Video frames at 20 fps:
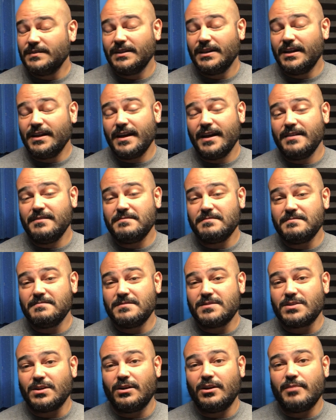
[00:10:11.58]
again,
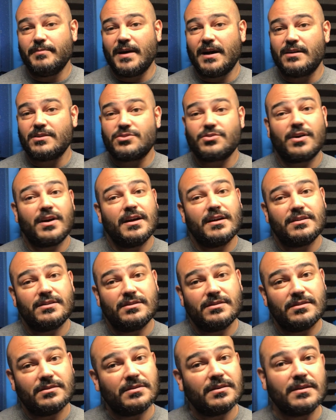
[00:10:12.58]
it's all about trying
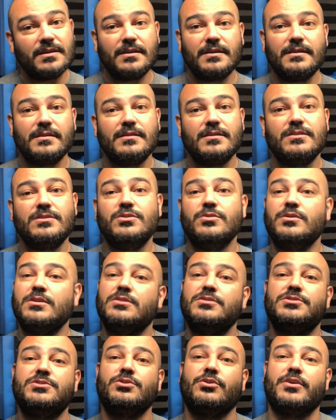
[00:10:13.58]
to do a
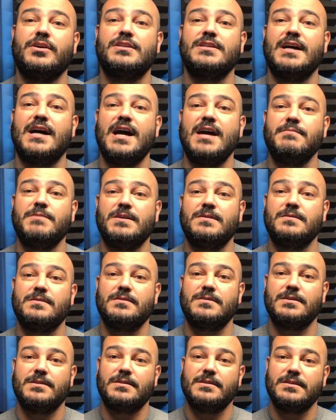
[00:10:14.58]
little story time
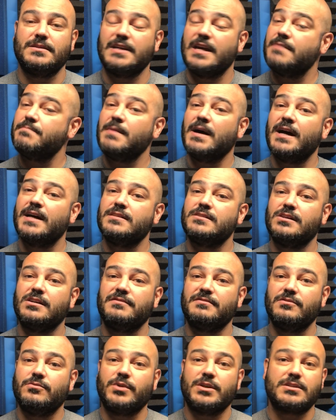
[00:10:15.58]
and take minds
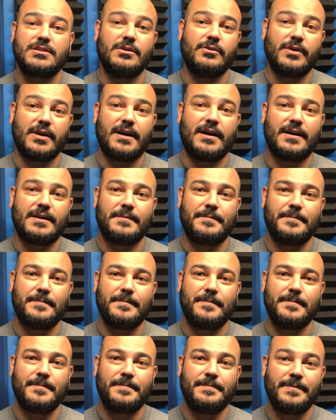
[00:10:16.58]
off of what's going on.
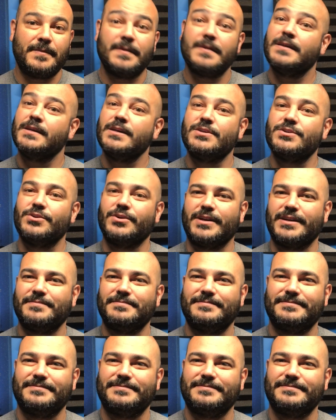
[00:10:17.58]
Enjoy.